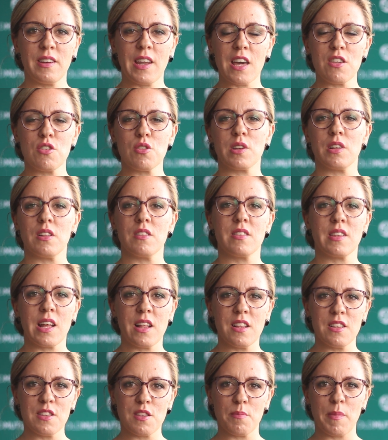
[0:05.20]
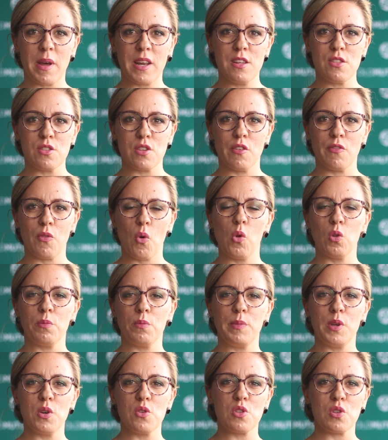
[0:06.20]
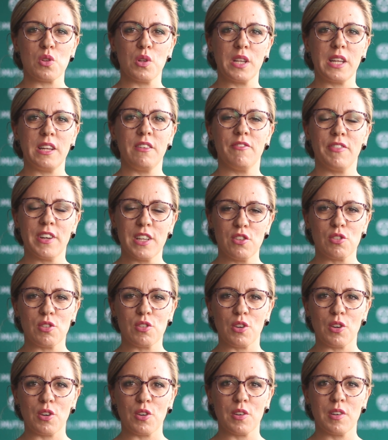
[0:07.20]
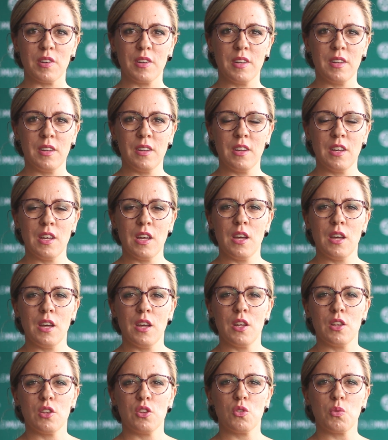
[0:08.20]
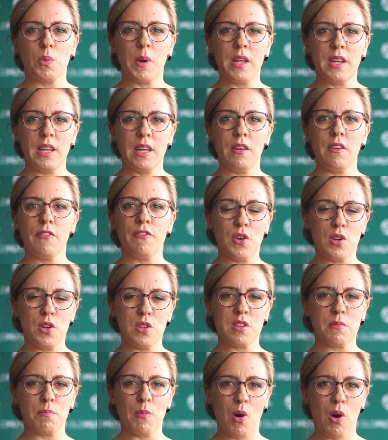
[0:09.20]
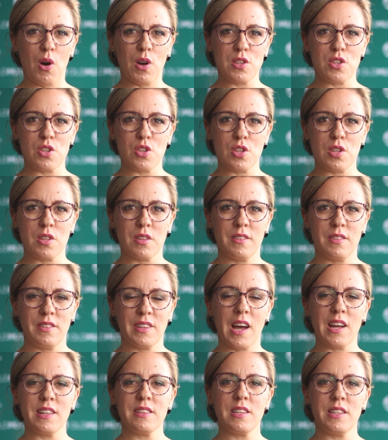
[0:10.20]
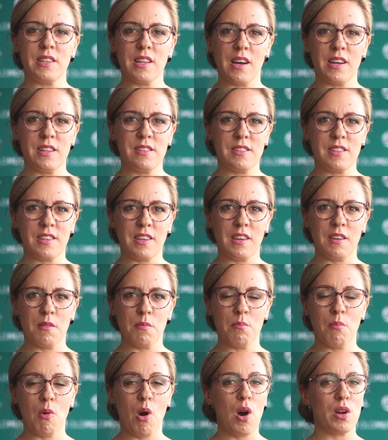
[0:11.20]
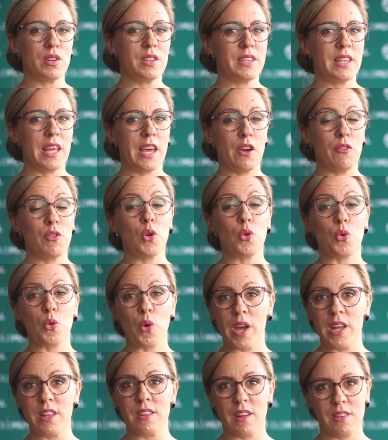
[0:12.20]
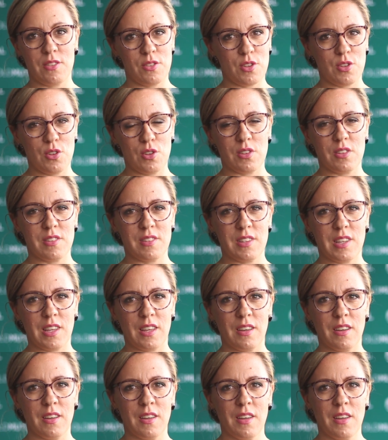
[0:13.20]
National Sales Manager of Old Mutual in Windhoek. 21st March 1990 marked a day of great uncertainty